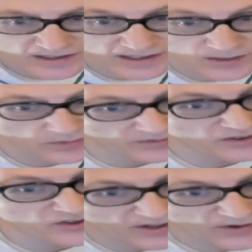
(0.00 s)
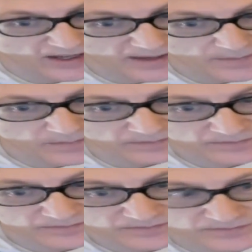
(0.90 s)
It was a snow game,
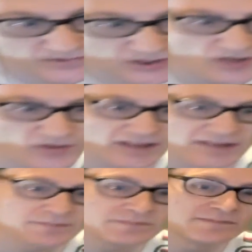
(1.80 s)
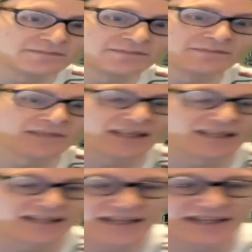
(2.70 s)
and I